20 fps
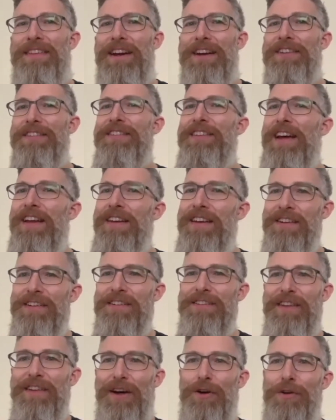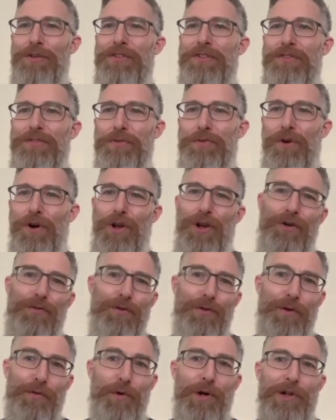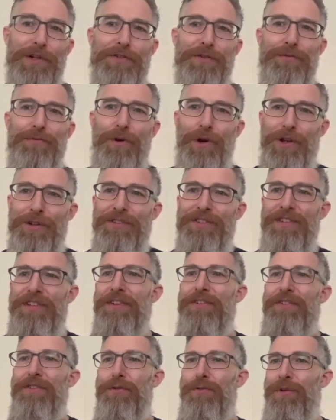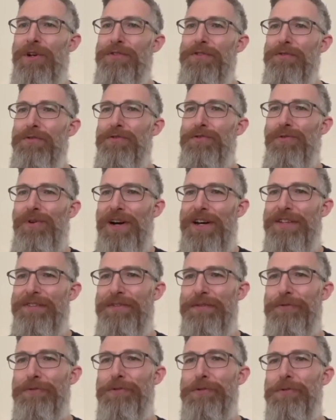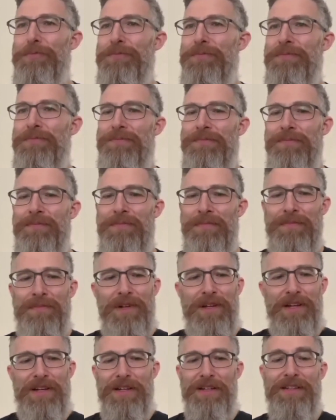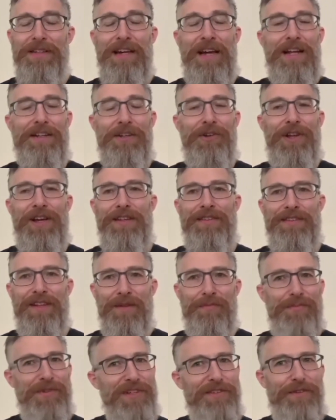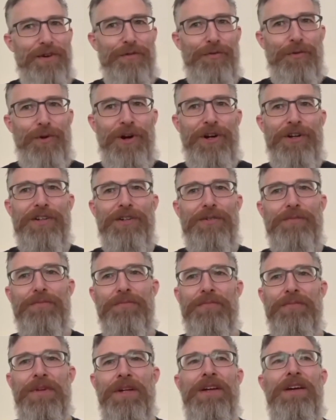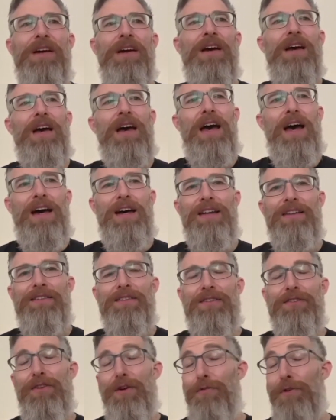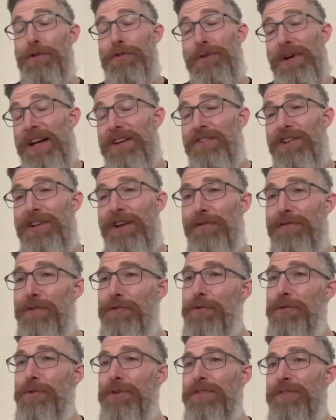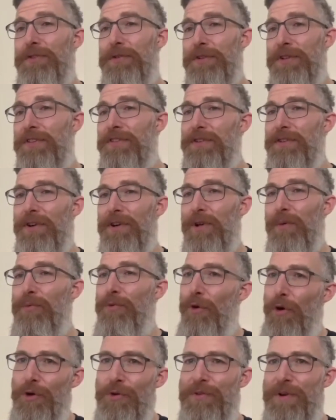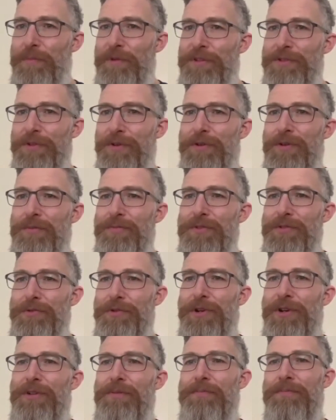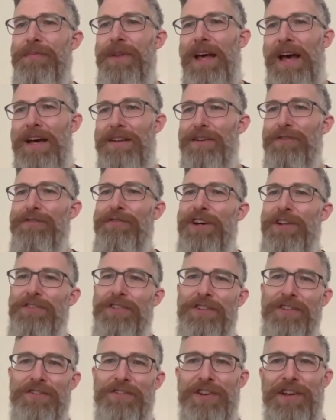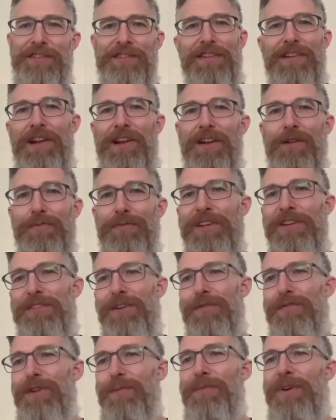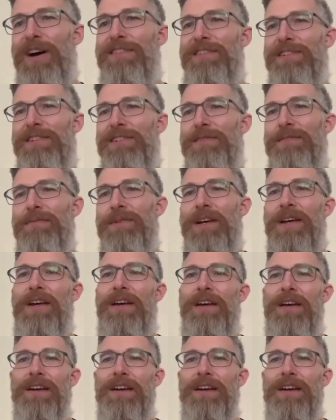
And they're sending this out to all over the world to volunteers who want to try to uh, calculate that piece of work. And so, what you actually have to do is you install a program on your computer and it fetches just a little piece of the puzzle,